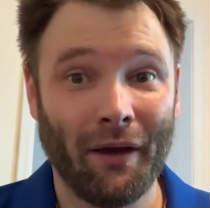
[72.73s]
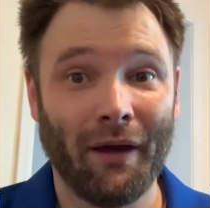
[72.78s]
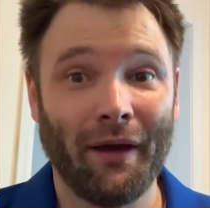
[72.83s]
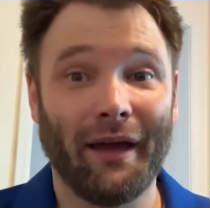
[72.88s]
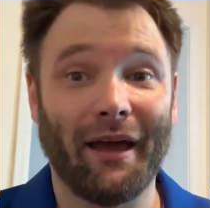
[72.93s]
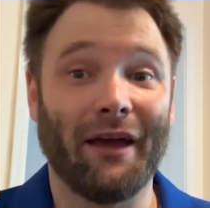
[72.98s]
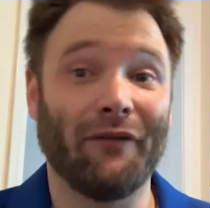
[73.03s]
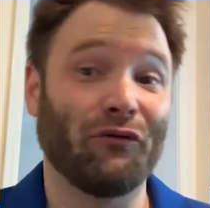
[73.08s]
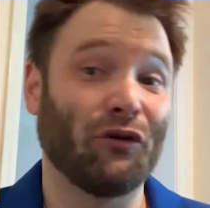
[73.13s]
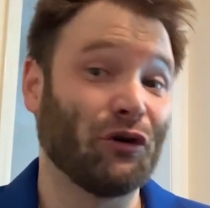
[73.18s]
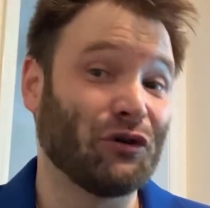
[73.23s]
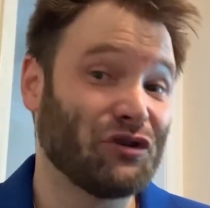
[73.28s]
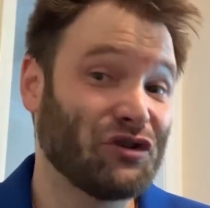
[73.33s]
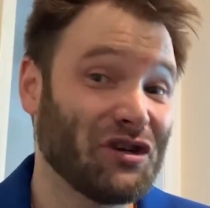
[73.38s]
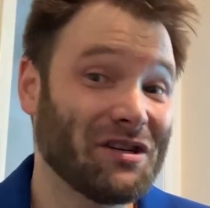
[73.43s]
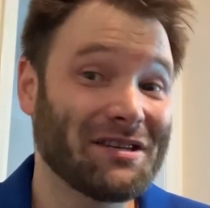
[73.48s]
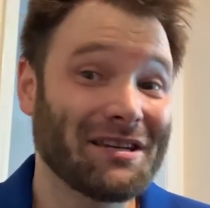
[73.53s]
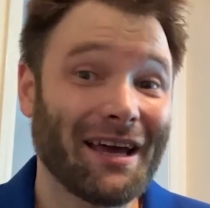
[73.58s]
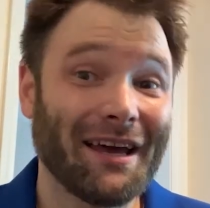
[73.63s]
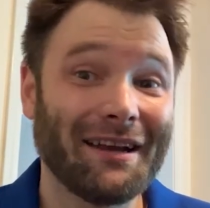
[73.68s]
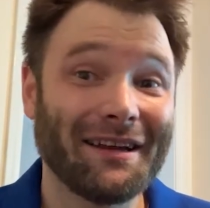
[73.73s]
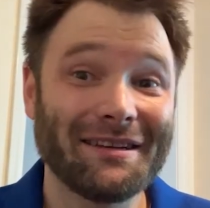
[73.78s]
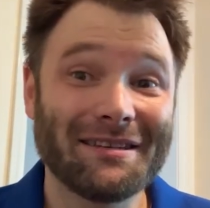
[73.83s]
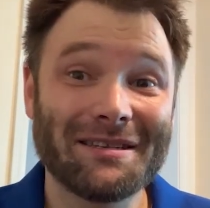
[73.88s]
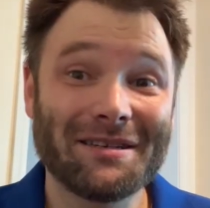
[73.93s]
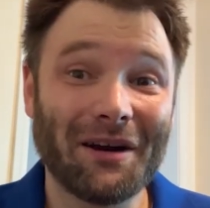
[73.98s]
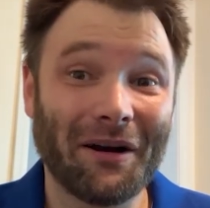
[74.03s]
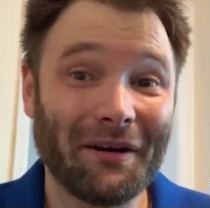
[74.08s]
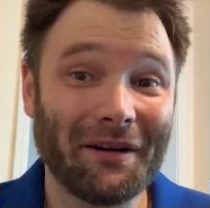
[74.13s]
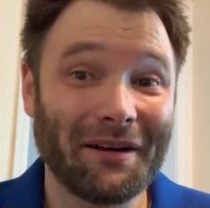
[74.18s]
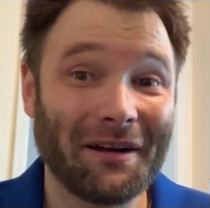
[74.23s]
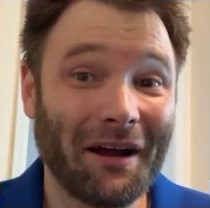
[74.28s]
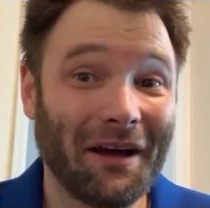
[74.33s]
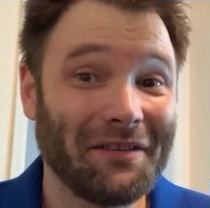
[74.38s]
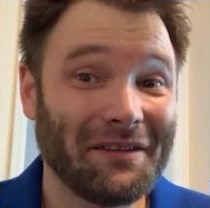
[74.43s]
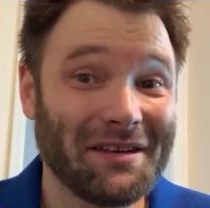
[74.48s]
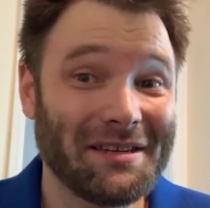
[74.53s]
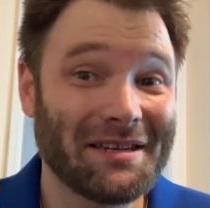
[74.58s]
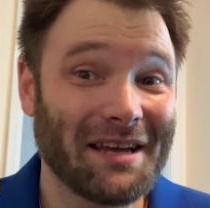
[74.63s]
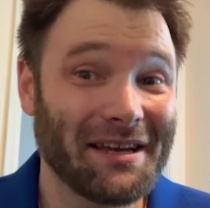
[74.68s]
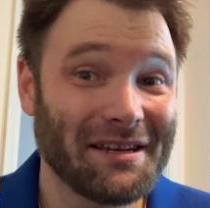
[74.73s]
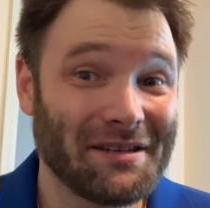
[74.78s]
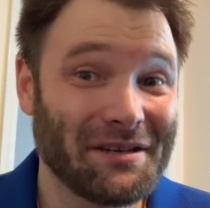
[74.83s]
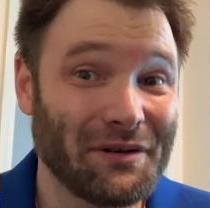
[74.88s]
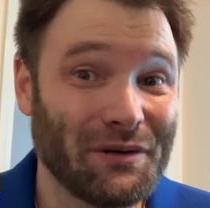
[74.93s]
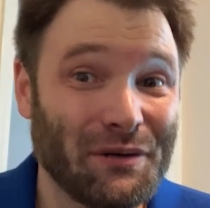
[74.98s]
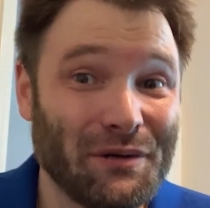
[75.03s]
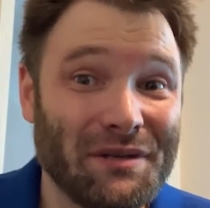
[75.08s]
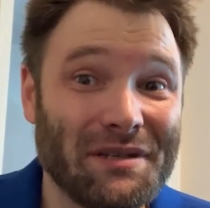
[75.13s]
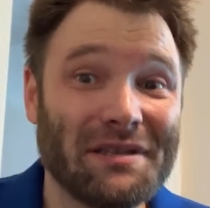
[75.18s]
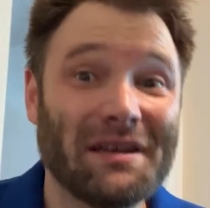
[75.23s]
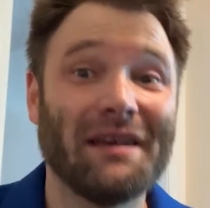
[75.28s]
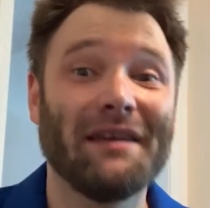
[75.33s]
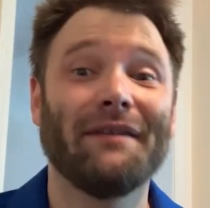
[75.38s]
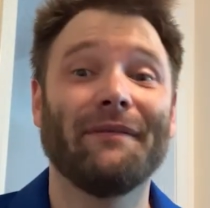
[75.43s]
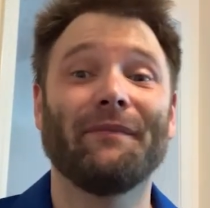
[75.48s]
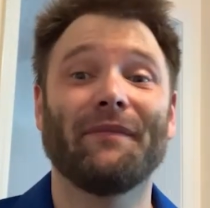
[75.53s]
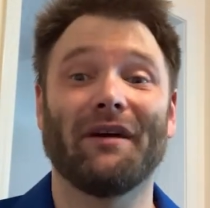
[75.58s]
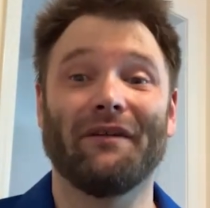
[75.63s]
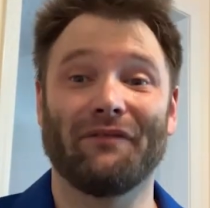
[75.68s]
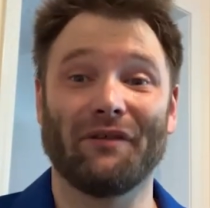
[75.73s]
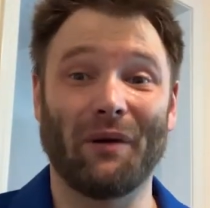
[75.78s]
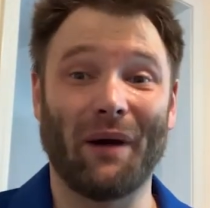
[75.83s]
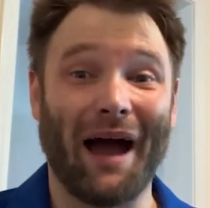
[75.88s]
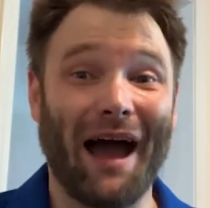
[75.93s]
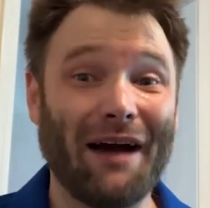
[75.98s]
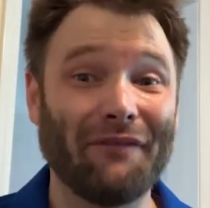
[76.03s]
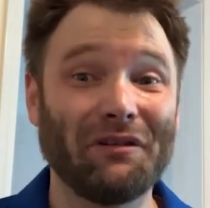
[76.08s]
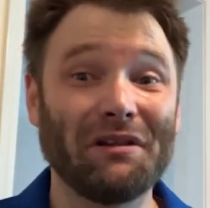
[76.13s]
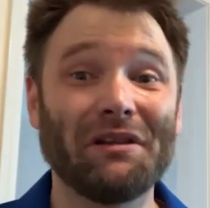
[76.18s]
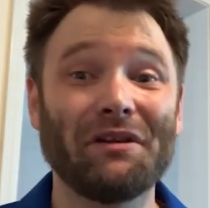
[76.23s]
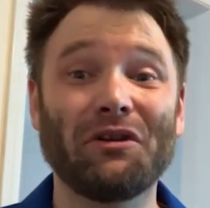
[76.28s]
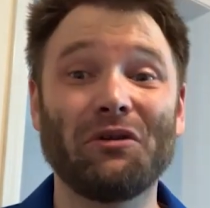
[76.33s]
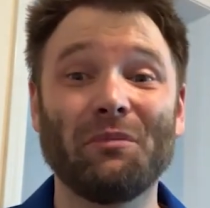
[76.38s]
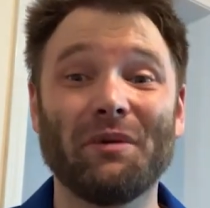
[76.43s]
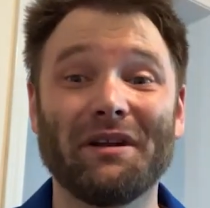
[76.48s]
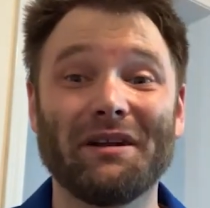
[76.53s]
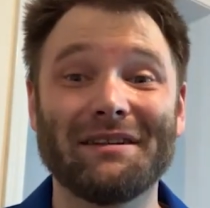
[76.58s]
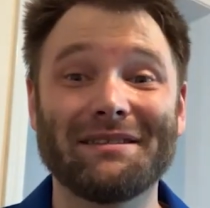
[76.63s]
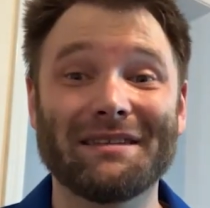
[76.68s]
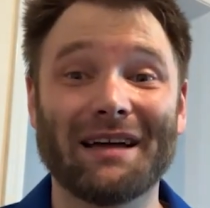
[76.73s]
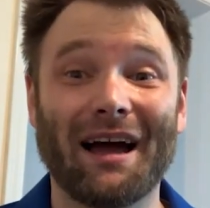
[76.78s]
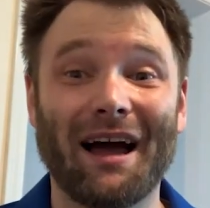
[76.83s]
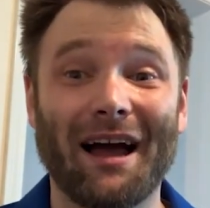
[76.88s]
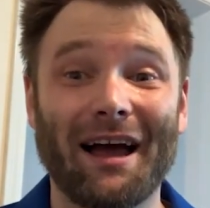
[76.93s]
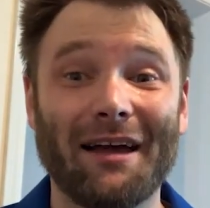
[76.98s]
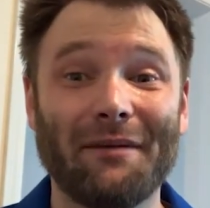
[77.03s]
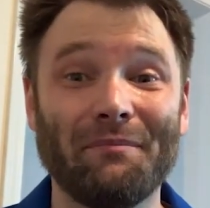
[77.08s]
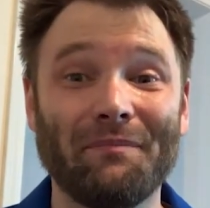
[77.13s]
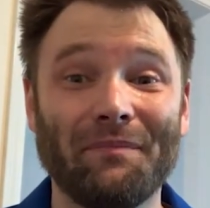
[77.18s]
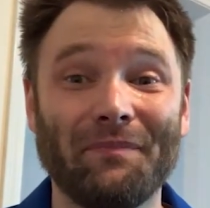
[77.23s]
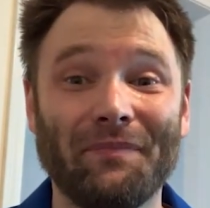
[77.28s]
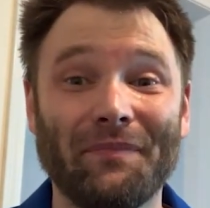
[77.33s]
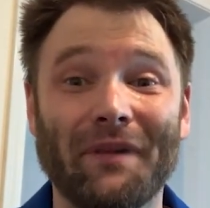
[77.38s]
If you're just getting started on these etudes, if you have a little bit of time,